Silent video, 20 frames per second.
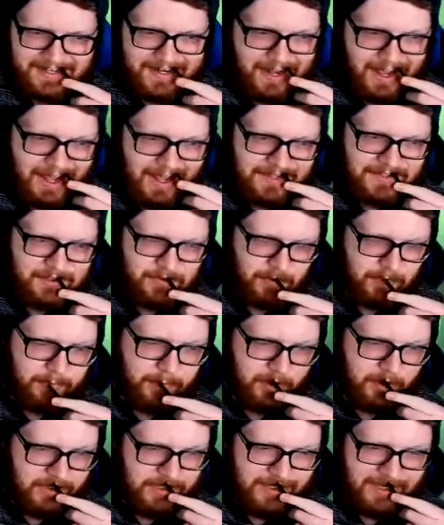not super
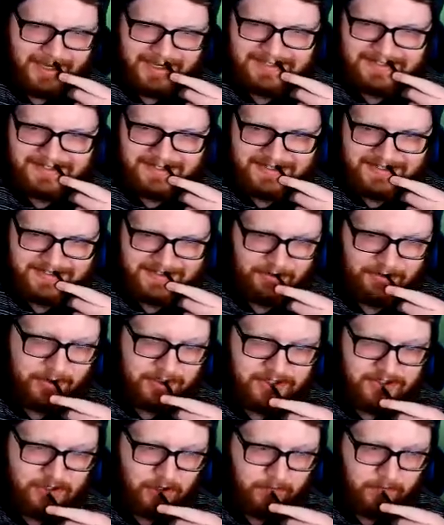bulky as is. Like we
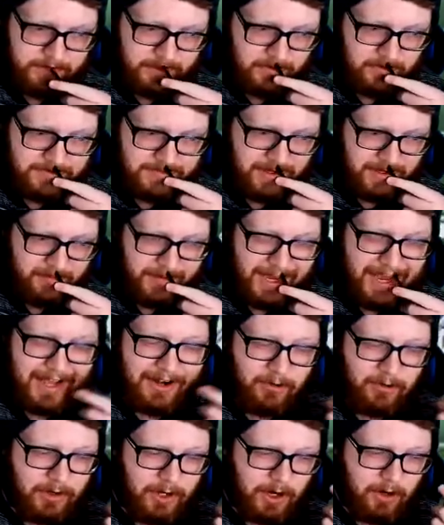can just go for the close combat. I
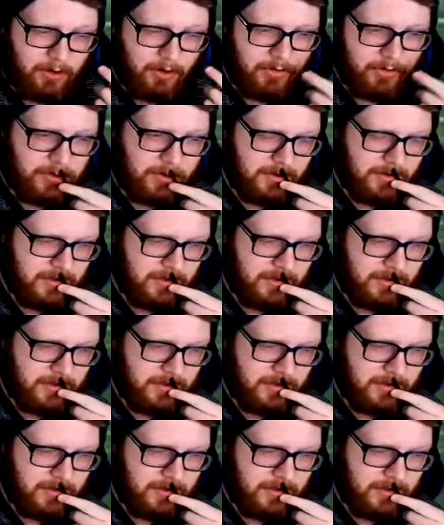don't know.